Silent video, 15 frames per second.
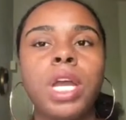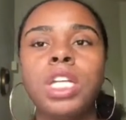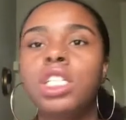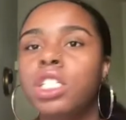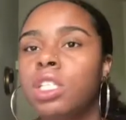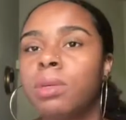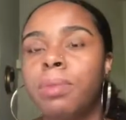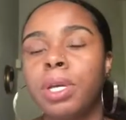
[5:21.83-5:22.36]
It
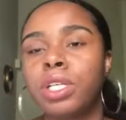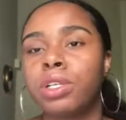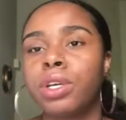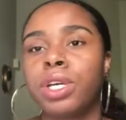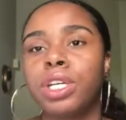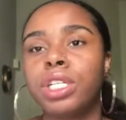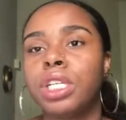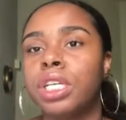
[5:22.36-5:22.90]
just depends
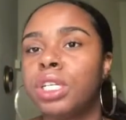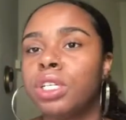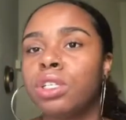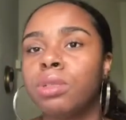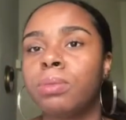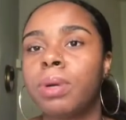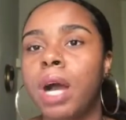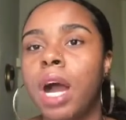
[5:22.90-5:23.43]
on your
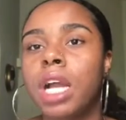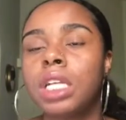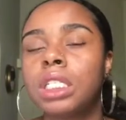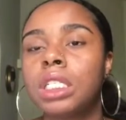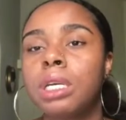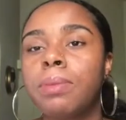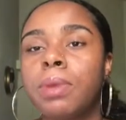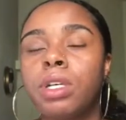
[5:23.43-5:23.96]
teachers. But
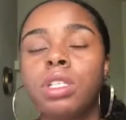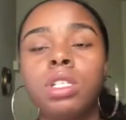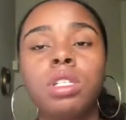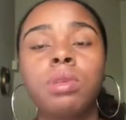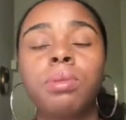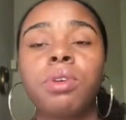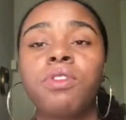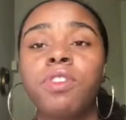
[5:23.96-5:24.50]
honestly, most of
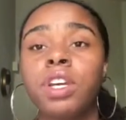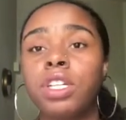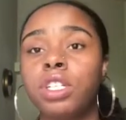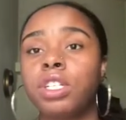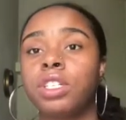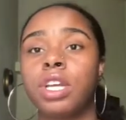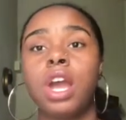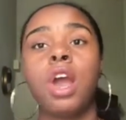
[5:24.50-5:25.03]
the
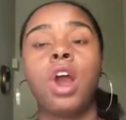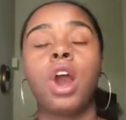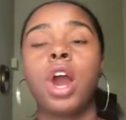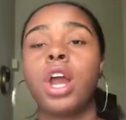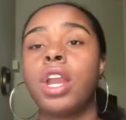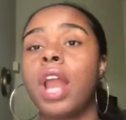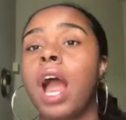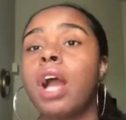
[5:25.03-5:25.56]
professors
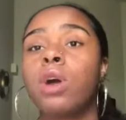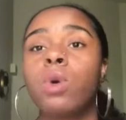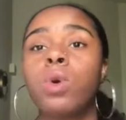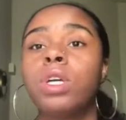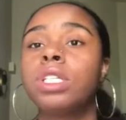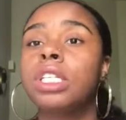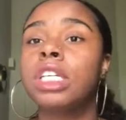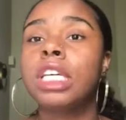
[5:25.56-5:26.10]
are not
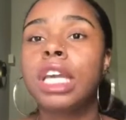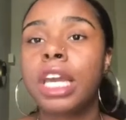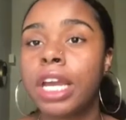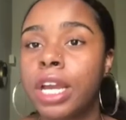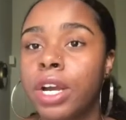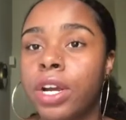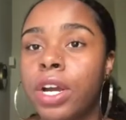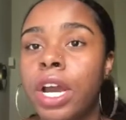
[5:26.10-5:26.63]
going to
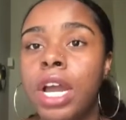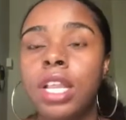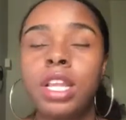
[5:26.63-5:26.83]
care.